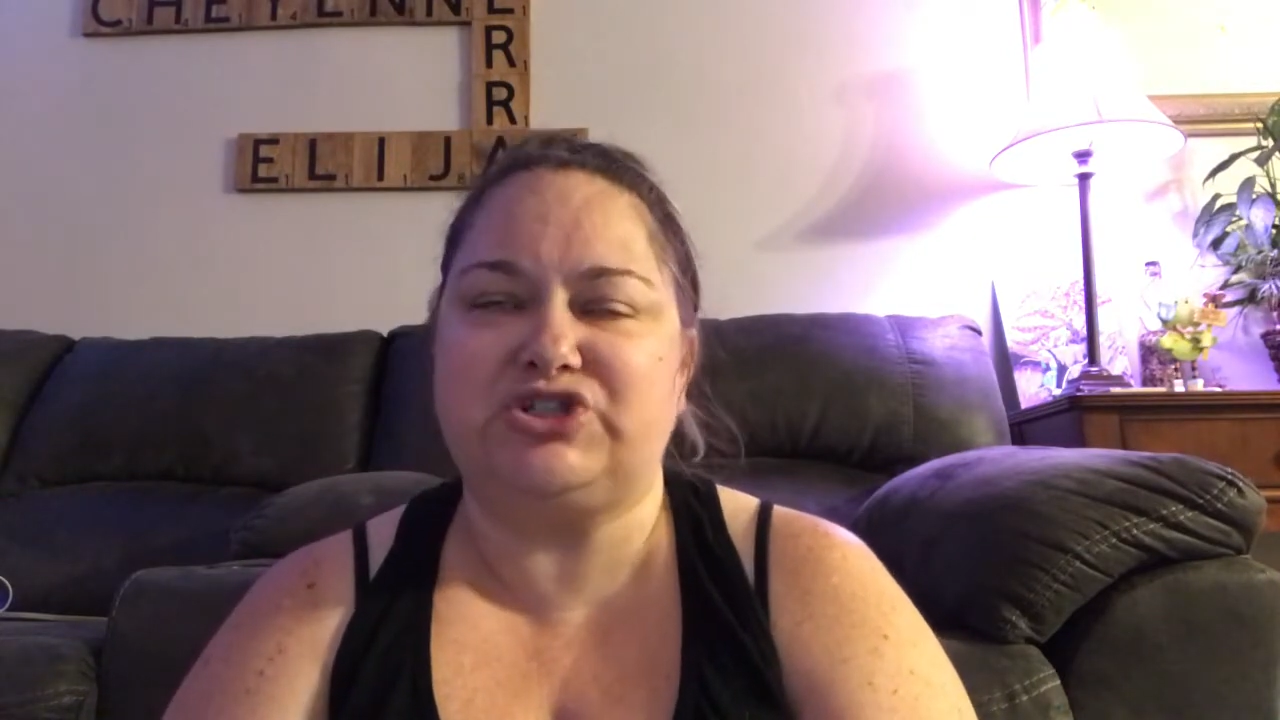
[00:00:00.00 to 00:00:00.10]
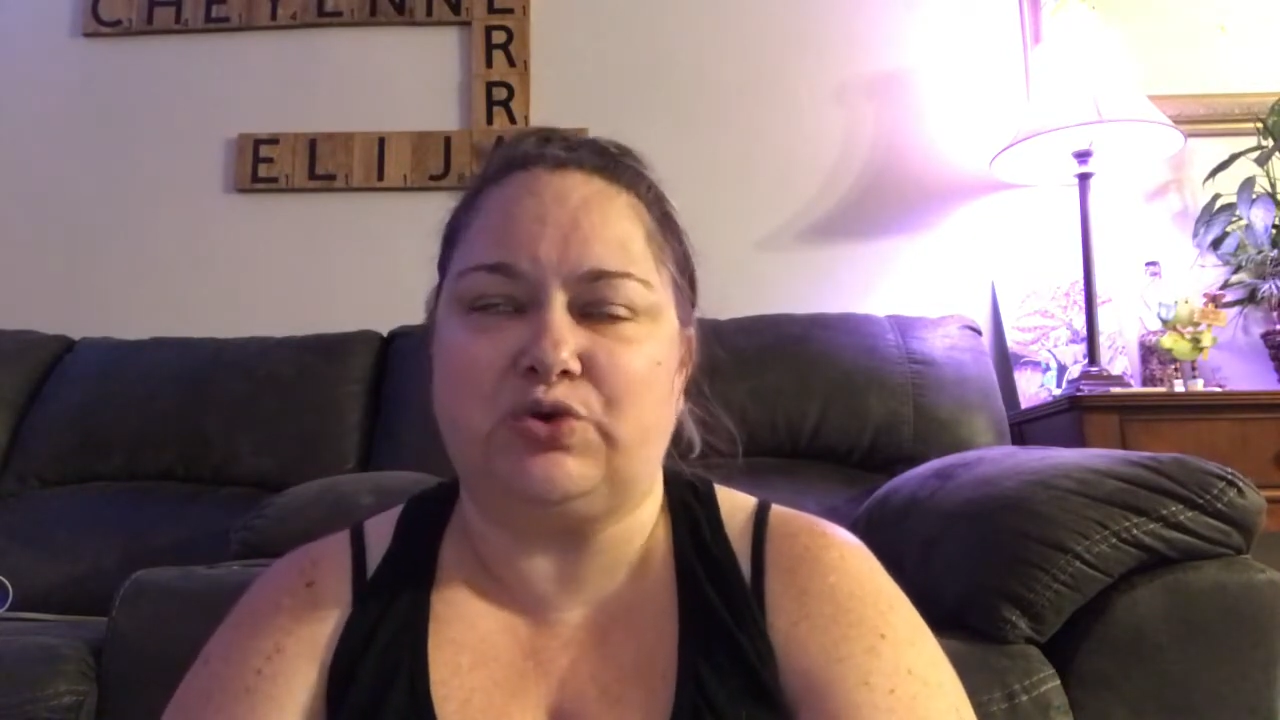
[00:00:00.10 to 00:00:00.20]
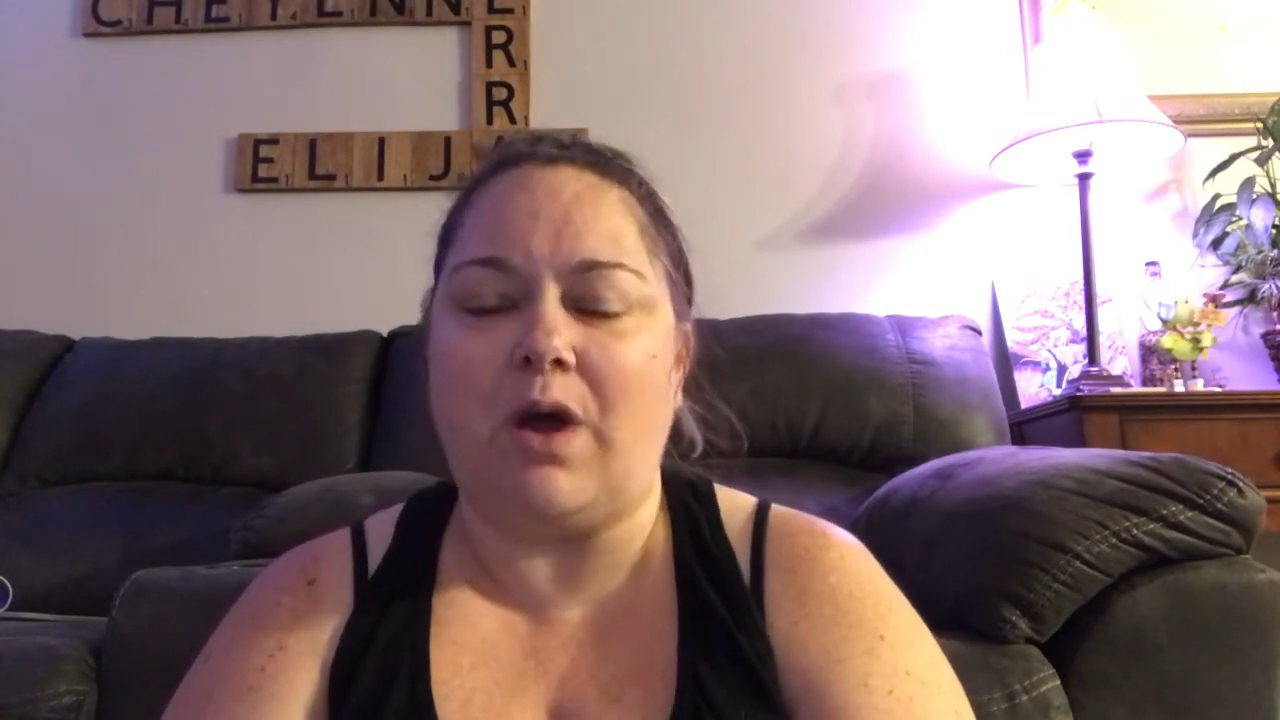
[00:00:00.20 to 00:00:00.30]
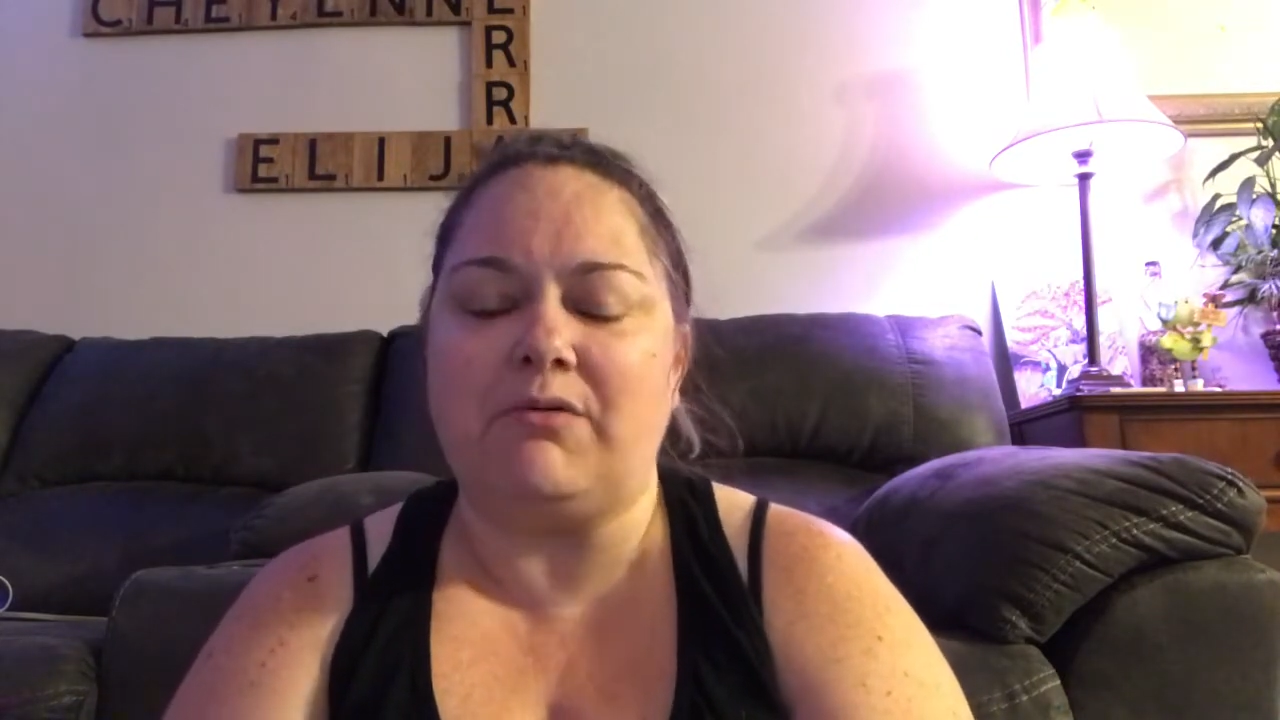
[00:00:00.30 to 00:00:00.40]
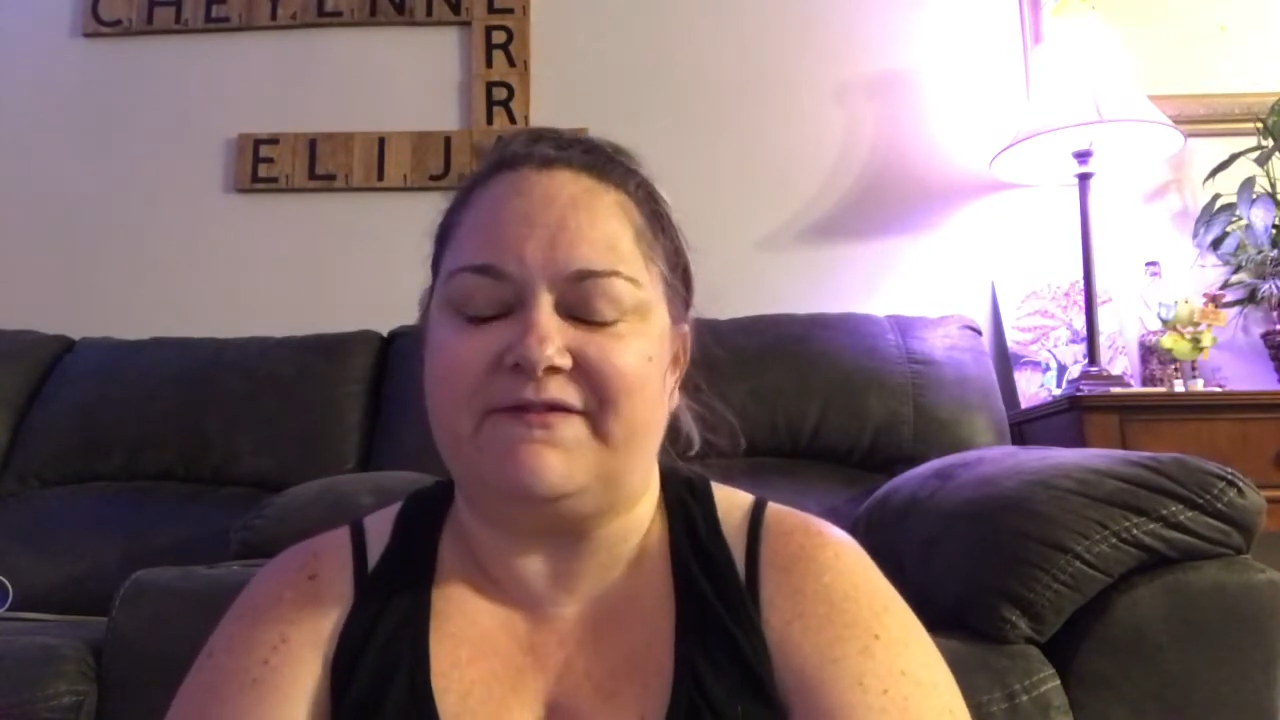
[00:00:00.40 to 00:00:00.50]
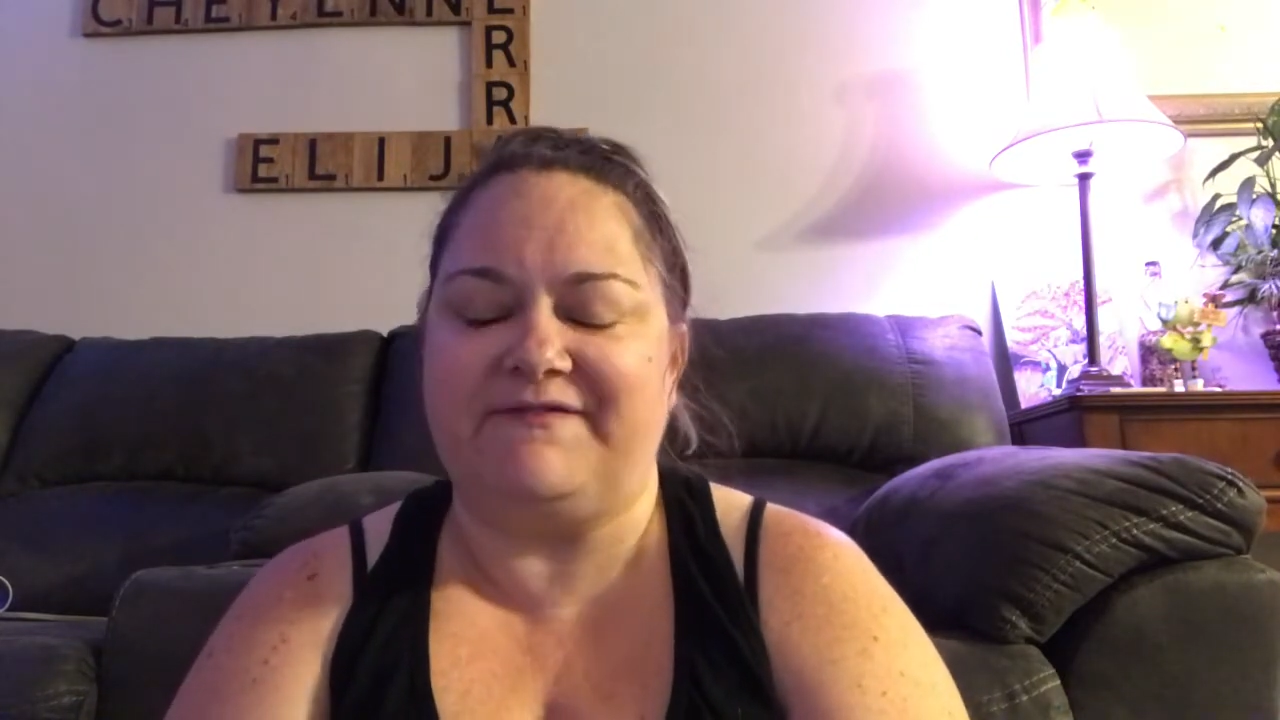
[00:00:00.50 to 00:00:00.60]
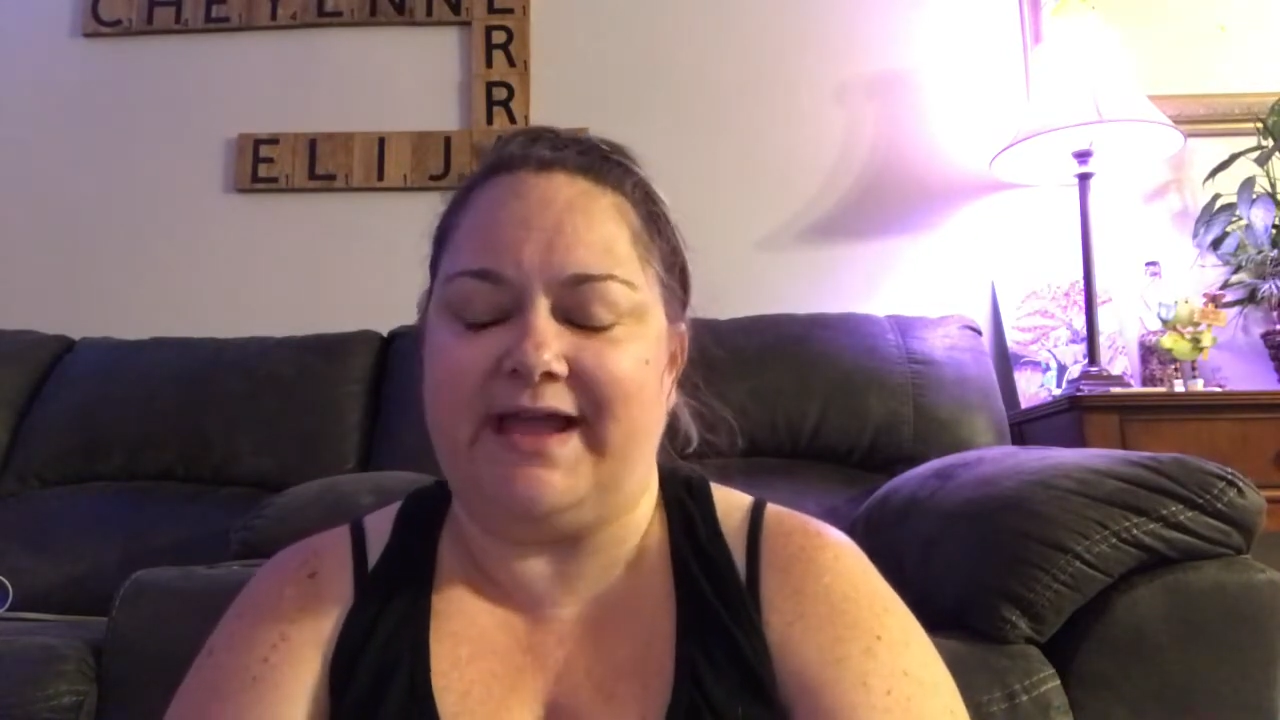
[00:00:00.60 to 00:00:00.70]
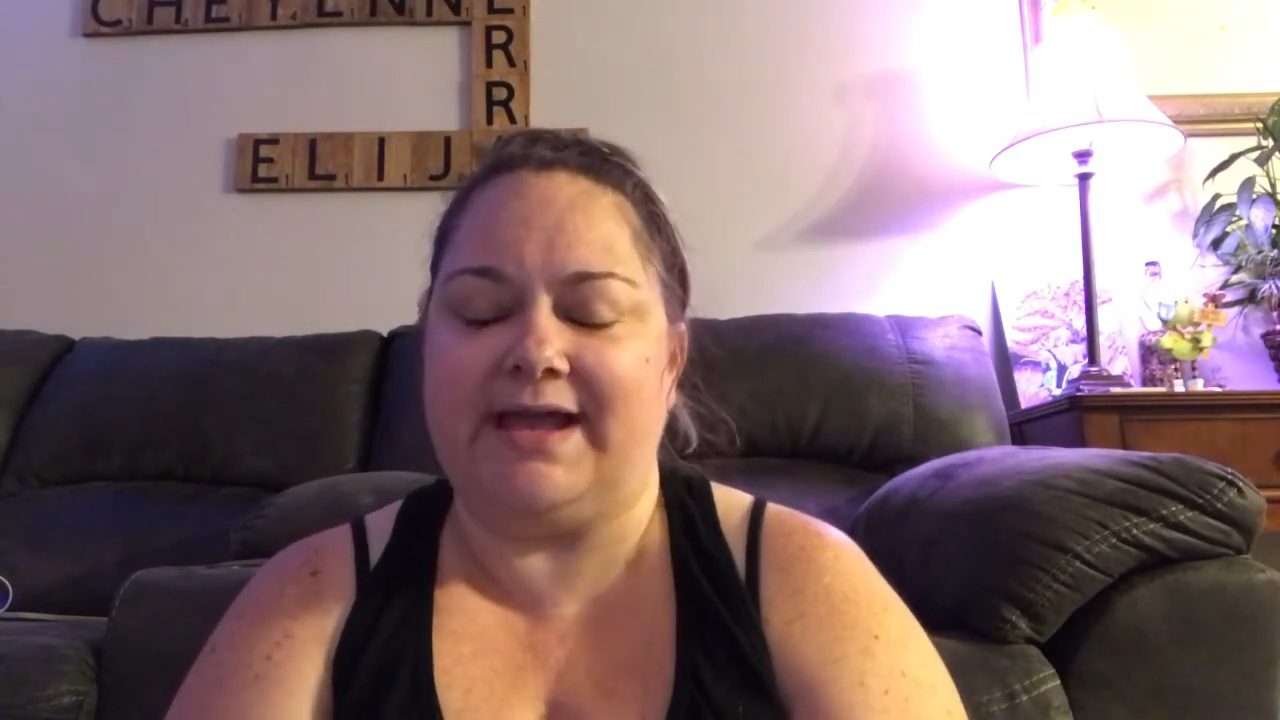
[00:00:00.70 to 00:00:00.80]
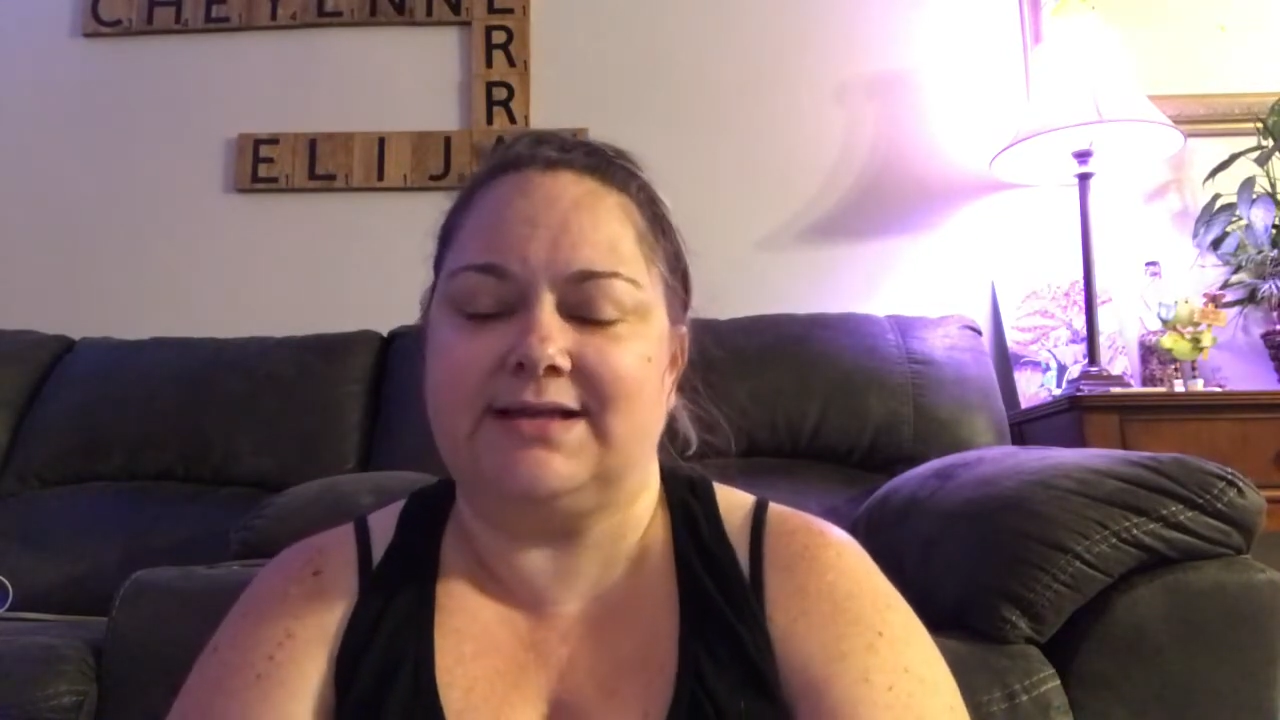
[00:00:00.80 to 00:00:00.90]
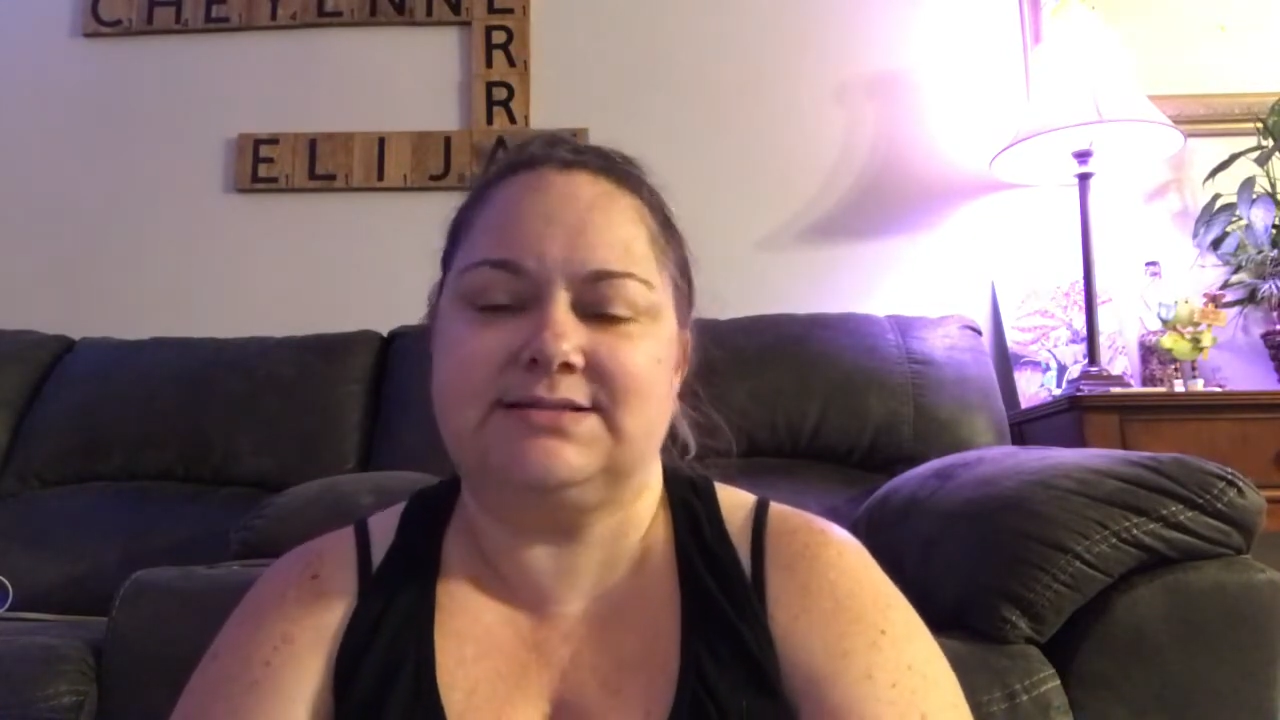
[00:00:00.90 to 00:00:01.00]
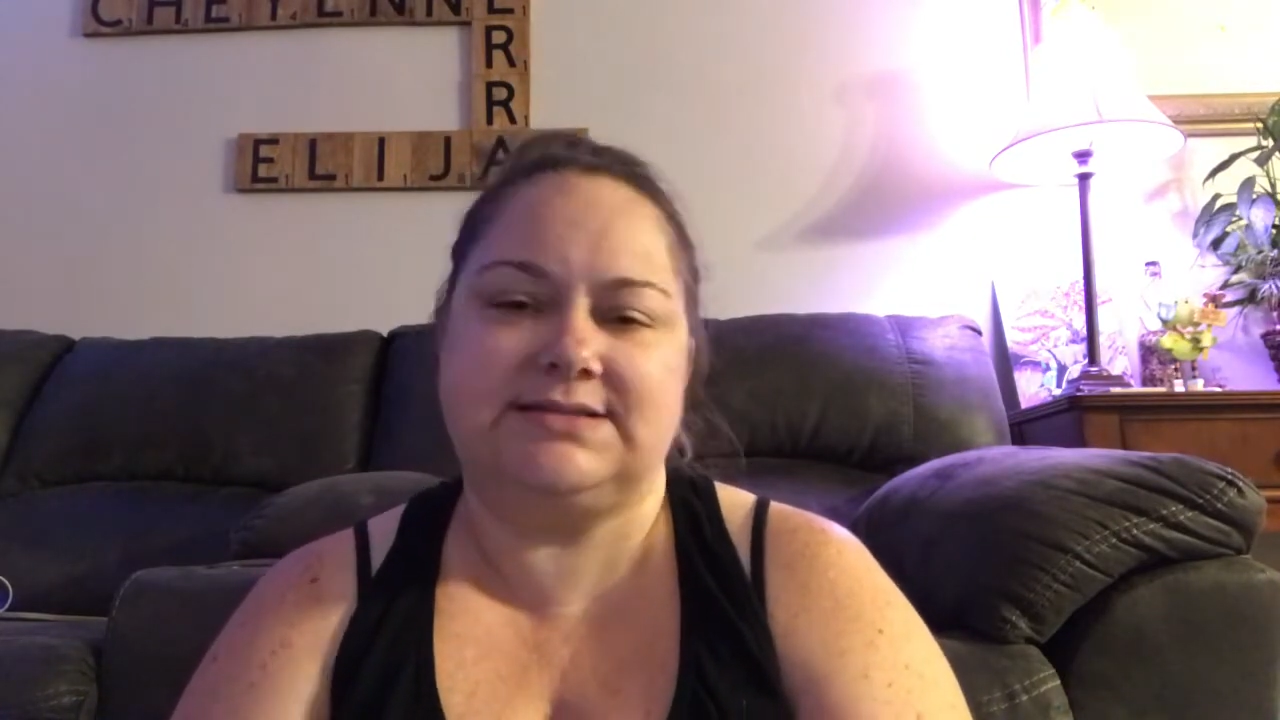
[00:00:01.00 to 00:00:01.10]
Chihuahua fan.